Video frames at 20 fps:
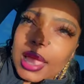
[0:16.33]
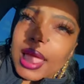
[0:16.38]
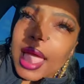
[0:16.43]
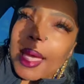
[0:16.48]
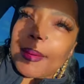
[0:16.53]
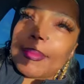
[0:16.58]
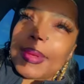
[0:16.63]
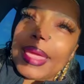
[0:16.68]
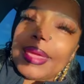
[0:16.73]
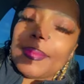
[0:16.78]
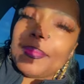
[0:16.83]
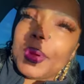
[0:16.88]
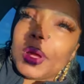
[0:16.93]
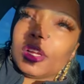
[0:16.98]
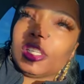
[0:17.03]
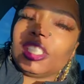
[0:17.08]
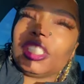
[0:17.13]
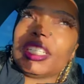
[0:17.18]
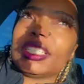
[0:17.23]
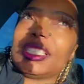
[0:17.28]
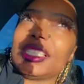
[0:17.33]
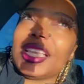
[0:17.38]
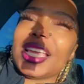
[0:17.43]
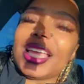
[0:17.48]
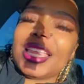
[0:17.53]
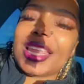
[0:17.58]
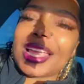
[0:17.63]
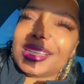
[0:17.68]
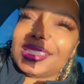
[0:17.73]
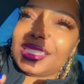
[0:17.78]
i made a post yesterday
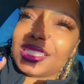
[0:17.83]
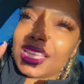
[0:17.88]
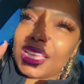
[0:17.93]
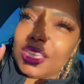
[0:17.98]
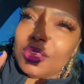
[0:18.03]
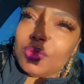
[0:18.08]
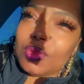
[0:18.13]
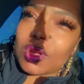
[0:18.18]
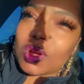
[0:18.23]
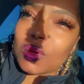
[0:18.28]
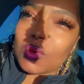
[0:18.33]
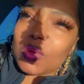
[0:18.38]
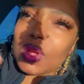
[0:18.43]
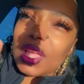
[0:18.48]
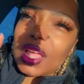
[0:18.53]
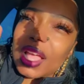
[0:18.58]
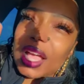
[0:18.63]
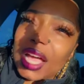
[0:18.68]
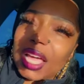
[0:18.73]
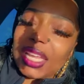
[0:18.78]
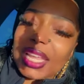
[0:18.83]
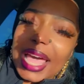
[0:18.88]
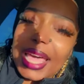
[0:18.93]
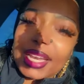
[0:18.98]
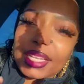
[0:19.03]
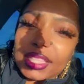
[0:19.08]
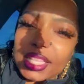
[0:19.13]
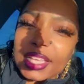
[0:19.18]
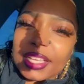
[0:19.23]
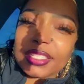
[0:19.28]
and i said you know a lot
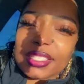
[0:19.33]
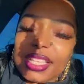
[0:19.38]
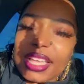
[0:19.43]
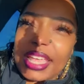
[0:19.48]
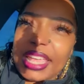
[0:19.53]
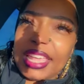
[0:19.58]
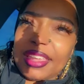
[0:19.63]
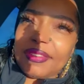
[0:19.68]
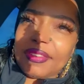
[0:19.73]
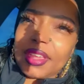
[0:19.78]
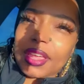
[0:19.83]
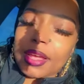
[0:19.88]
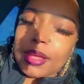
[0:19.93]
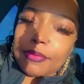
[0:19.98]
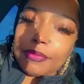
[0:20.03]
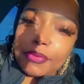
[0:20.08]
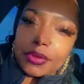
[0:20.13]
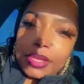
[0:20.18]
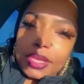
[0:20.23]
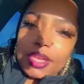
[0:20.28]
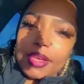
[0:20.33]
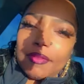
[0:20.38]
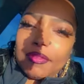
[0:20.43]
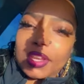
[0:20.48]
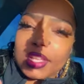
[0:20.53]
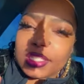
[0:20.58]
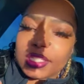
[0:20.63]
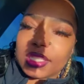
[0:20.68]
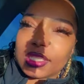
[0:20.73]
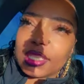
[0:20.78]
of things are heavy
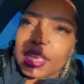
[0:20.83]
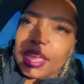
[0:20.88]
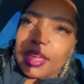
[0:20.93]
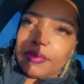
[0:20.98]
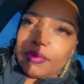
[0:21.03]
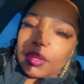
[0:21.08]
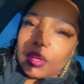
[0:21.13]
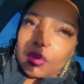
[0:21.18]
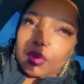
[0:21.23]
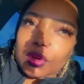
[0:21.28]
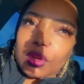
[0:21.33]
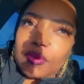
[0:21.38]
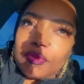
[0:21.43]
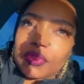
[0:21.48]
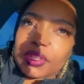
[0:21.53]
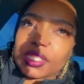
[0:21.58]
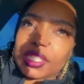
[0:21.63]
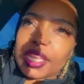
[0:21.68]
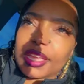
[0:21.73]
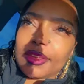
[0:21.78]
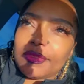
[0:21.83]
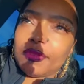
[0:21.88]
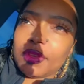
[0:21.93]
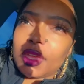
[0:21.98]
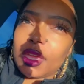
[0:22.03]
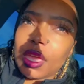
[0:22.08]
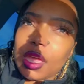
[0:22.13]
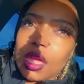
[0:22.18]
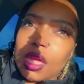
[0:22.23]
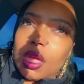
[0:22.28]
unforgiveness is heavy grief is
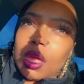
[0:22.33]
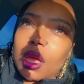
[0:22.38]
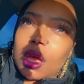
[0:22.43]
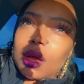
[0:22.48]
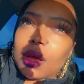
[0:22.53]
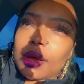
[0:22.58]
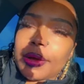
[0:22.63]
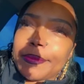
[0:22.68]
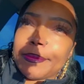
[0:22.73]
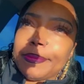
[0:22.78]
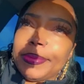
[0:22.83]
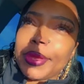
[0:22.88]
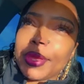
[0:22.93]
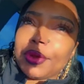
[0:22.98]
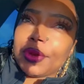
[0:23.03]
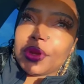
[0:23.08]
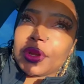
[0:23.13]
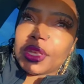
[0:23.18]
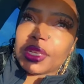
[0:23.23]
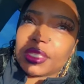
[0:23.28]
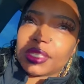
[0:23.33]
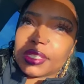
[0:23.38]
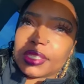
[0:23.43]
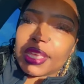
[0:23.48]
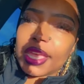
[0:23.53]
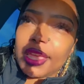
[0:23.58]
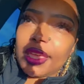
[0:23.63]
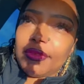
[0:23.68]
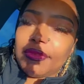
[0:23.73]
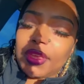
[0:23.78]
heavy um, bitterness is
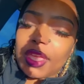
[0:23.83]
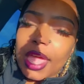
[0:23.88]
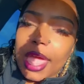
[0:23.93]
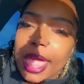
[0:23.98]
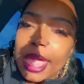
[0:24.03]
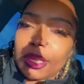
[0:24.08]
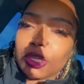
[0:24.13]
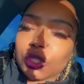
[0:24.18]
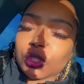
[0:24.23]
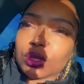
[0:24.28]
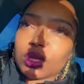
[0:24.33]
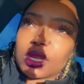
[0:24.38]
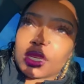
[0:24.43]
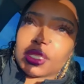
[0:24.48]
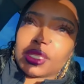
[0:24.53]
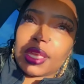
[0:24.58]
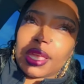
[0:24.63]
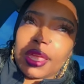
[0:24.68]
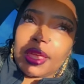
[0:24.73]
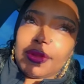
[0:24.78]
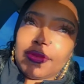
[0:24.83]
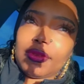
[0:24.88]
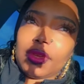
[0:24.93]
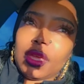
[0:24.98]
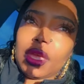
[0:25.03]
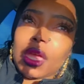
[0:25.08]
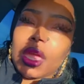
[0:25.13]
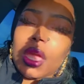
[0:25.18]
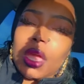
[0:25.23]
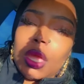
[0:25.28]
heavy hatred is
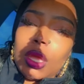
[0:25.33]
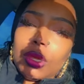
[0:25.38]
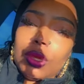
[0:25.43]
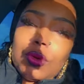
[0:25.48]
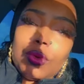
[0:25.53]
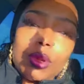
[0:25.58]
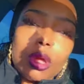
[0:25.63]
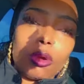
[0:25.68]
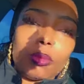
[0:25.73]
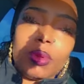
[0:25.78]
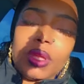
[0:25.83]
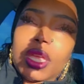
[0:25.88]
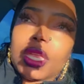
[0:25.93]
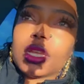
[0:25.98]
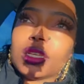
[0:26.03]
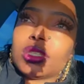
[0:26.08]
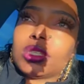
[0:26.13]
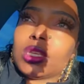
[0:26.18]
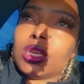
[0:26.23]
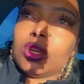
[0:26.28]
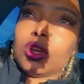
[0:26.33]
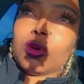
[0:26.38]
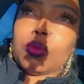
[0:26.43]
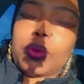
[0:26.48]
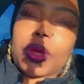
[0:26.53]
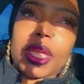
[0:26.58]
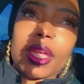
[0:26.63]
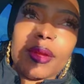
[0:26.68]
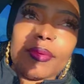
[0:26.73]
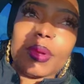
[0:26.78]
heavy you know being a single
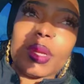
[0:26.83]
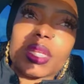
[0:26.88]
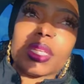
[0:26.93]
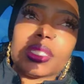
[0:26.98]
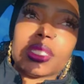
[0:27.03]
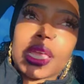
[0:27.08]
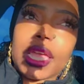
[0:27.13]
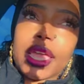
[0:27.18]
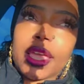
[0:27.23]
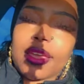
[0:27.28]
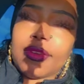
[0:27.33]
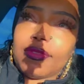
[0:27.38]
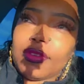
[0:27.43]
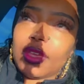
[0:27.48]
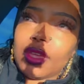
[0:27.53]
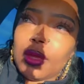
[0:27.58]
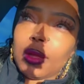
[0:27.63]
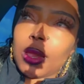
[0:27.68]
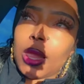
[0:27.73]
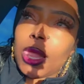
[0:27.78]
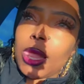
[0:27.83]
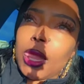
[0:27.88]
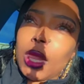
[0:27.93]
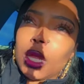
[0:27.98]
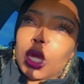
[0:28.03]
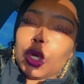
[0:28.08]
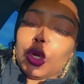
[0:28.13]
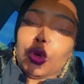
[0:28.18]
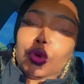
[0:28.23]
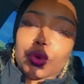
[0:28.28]
parent is heavy
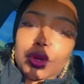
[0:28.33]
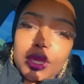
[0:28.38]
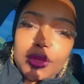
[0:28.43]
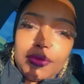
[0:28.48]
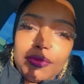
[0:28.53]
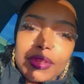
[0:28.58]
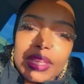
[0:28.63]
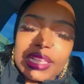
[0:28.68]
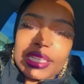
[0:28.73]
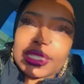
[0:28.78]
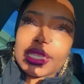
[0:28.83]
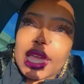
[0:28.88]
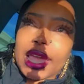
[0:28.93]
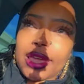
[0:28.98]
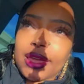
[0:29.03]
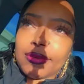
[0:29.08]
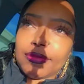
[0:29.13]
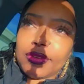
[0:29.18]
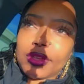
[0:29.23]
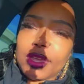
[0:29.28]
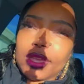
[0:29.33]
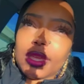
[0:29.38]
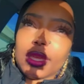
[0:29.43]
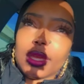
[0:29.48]
grief is heavy